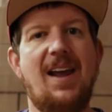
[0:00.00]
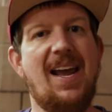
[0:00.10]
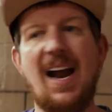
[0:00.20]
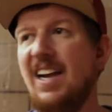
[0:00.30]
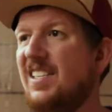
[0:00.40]

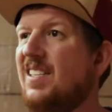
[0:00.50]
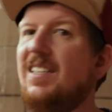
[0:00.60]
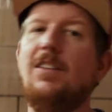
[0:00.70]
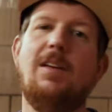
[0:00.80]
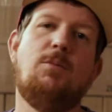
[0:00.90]
and I
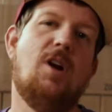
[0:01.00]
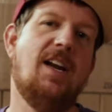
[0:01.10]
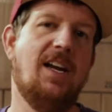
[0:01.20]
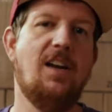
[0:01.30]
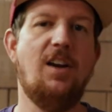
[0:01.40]
still am
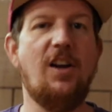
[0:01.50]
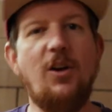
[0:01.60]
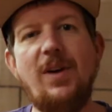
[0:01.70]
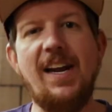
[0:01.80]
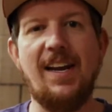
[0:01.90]
running into
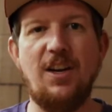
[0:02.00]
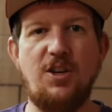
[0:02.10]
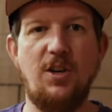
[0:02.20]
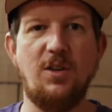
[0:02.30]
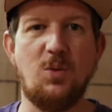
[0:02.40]
unique
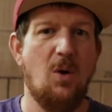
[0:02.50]
issues.